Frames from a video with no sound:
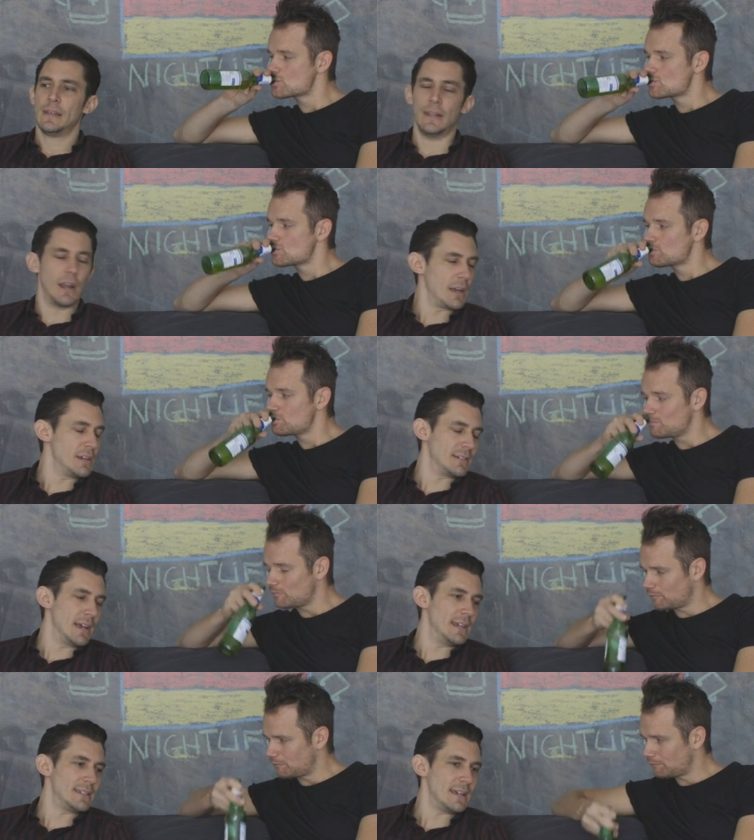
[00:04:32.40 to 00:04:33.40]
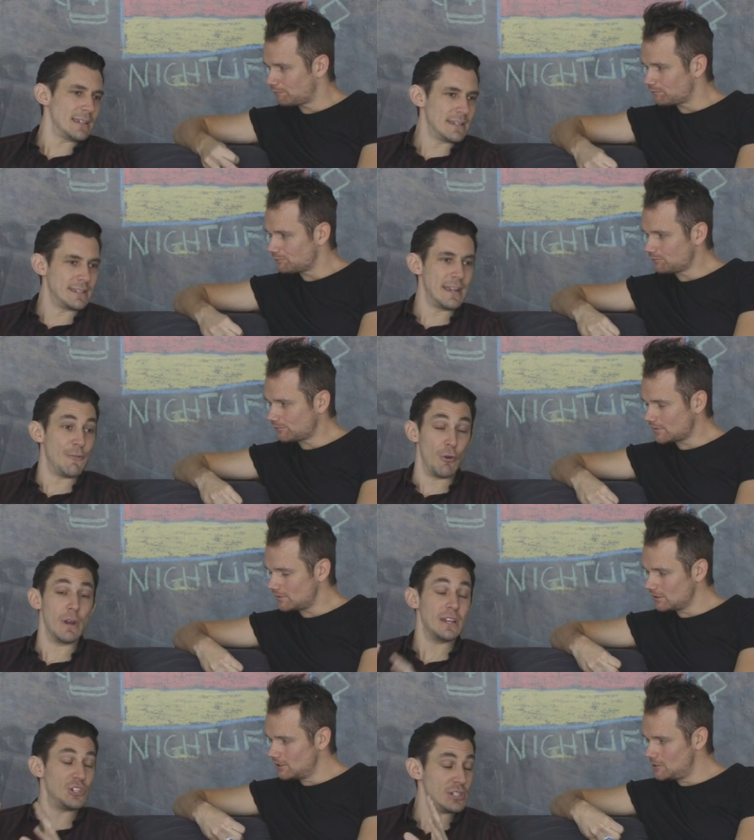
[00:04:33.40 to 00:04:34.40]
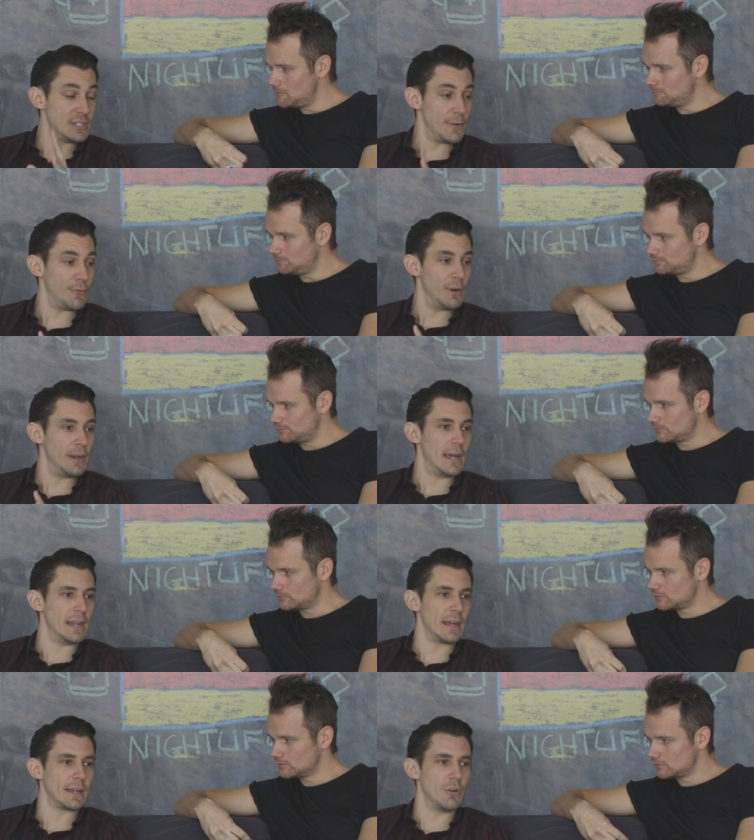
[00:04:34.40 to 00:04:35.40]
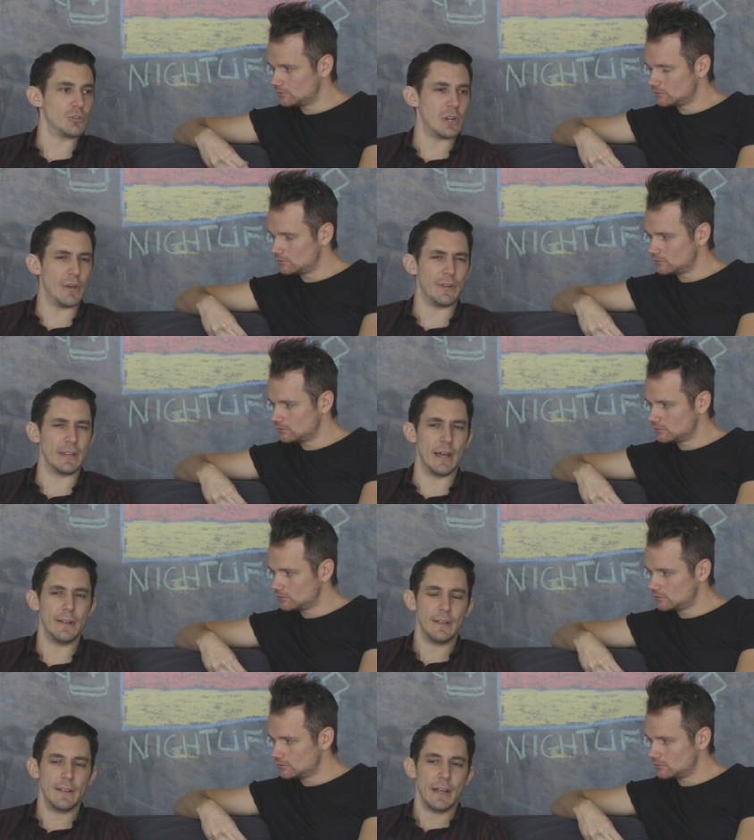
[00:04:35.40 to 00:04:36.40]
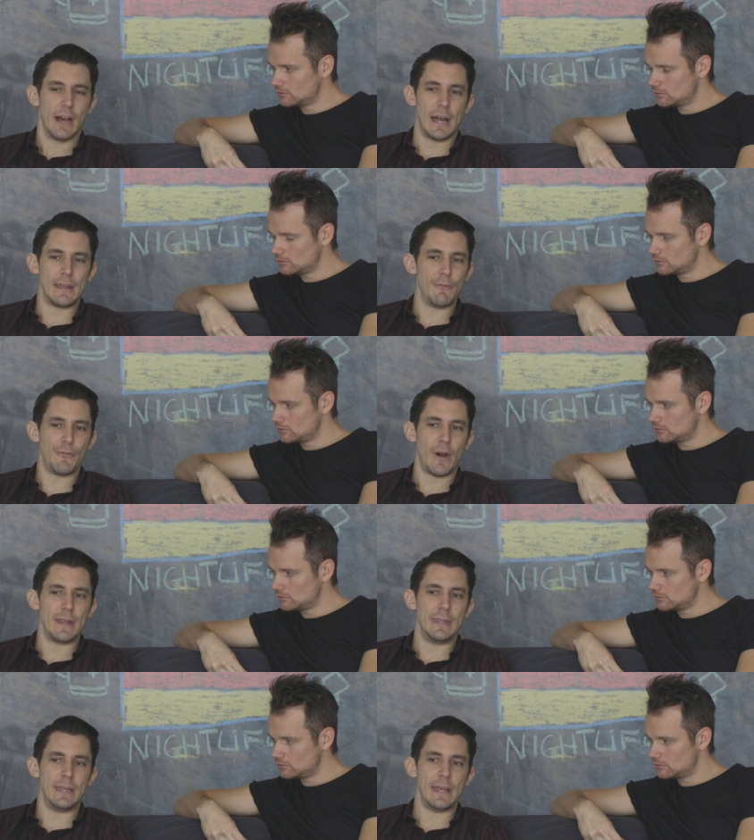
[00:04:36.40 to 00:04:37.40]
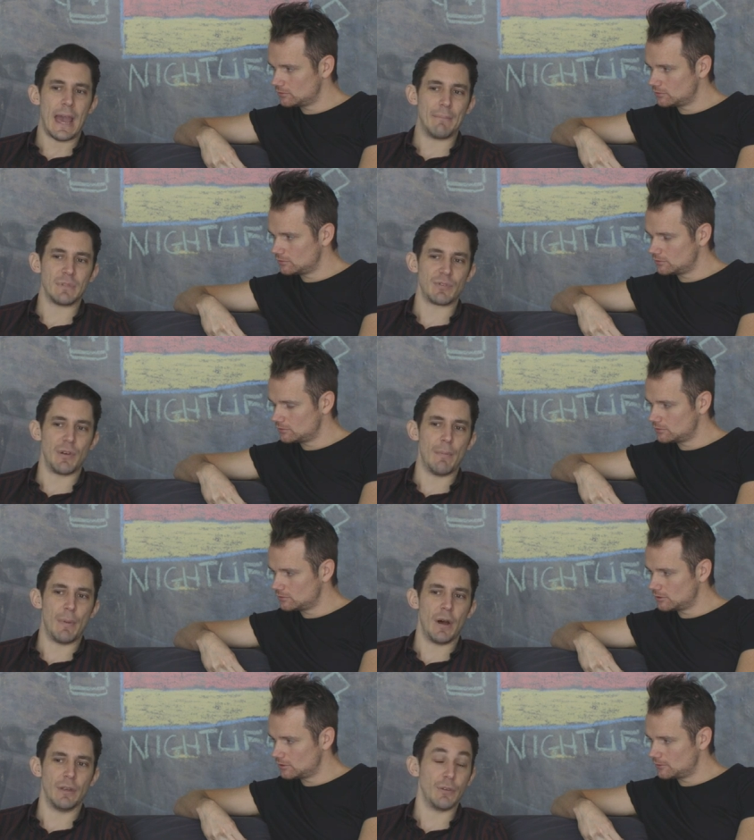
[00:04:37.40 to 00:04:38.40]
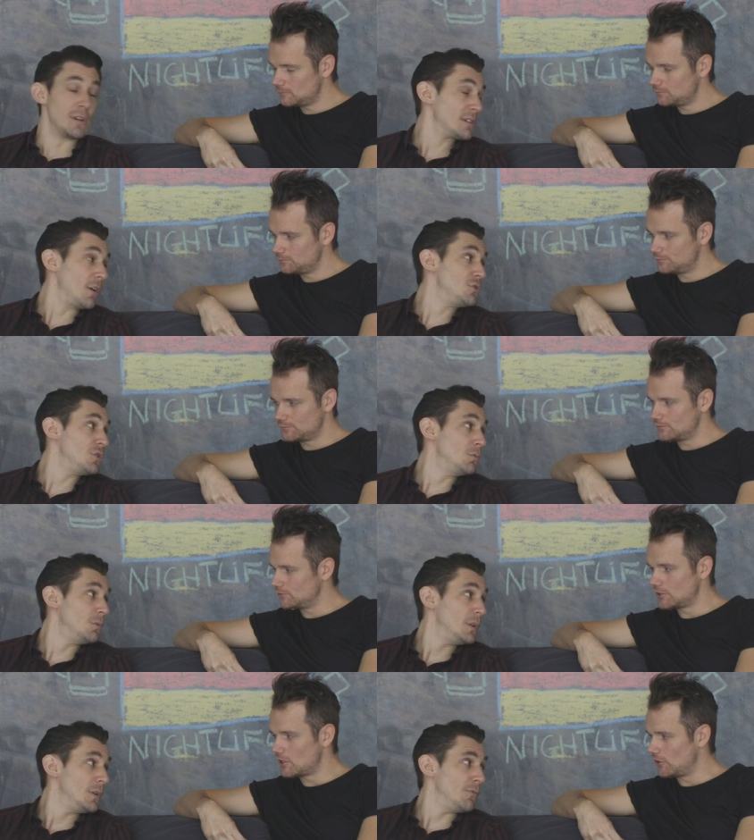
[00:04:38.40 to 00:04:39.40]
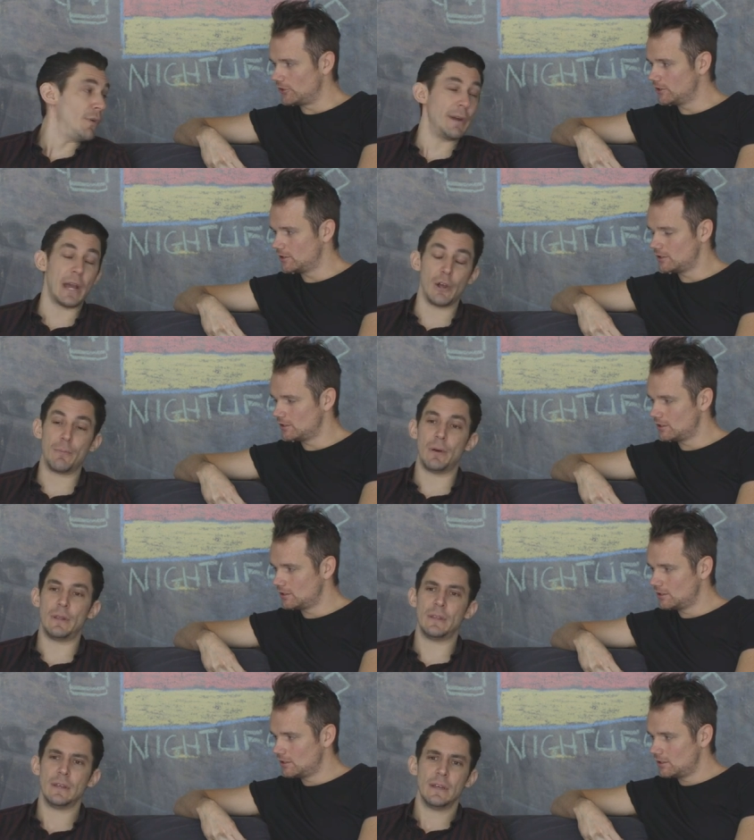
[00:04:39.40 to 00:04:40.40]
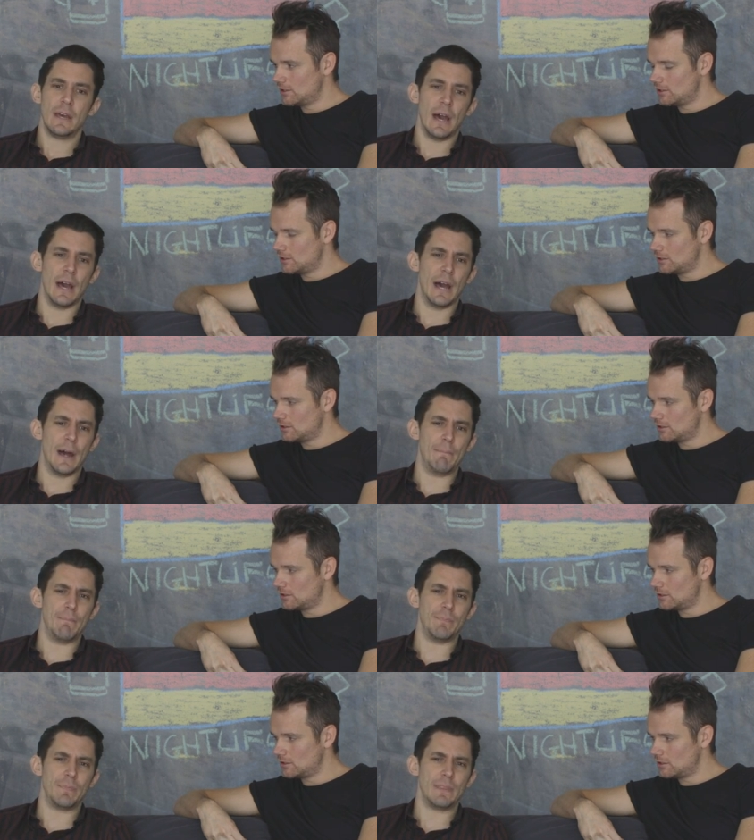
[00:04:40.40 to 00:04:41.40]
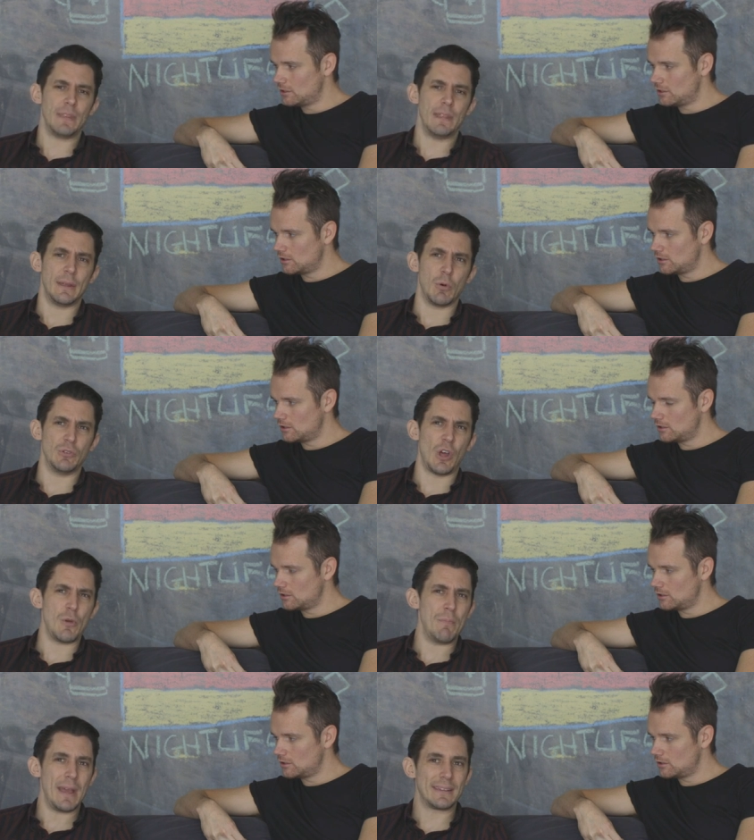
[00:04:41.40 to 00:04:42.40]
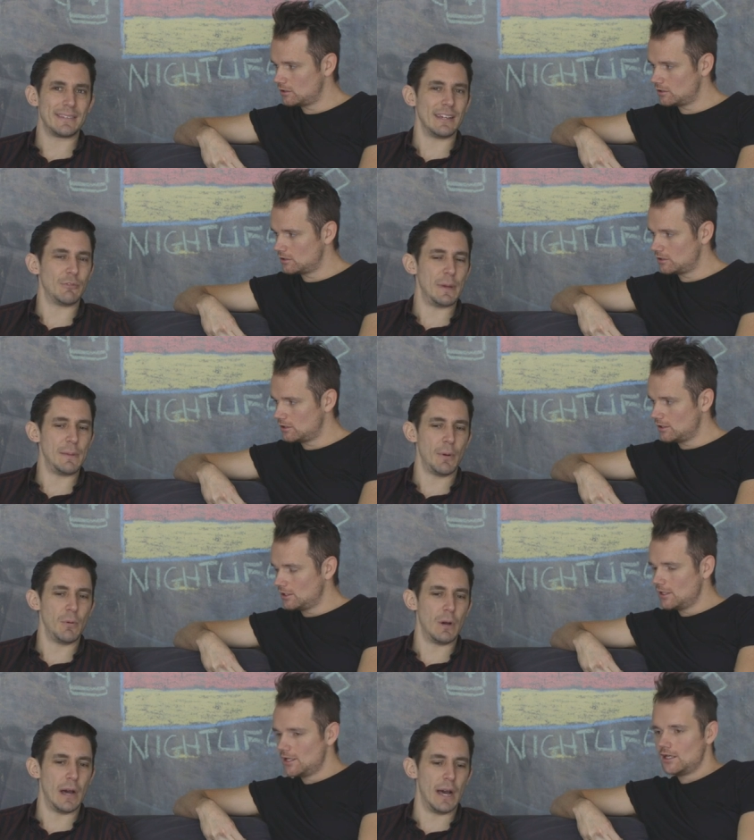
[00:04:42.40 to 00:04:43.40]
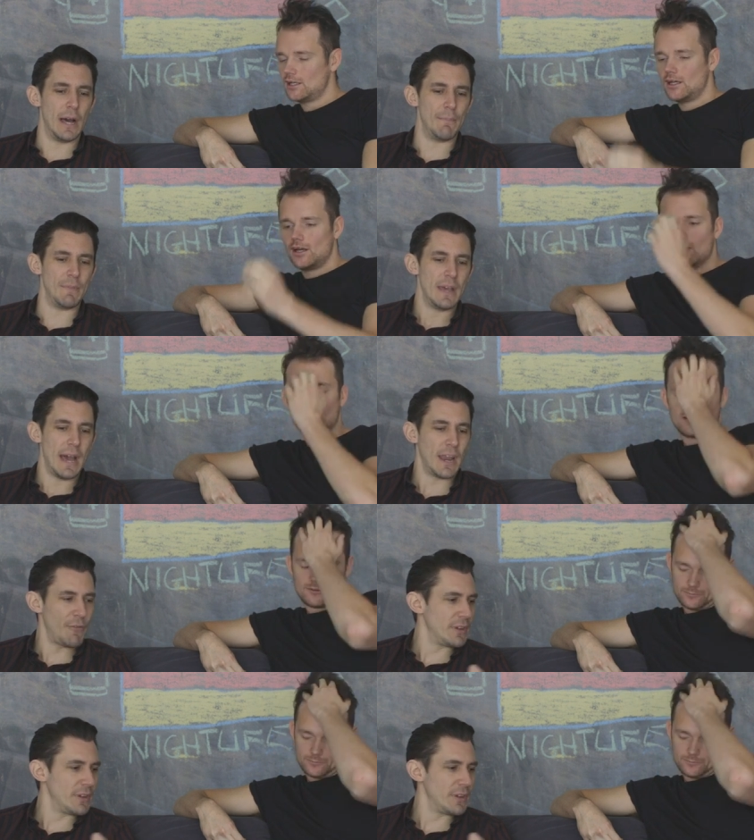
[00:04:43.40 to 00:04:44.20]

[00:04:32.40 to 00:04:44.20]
Speaker 1: you know, like you said, it's it's different. It's just different, and like culturally, I think that I didn't find the atmosphere in bars very social, no, very open. Um, there was no mixing of people, um, and I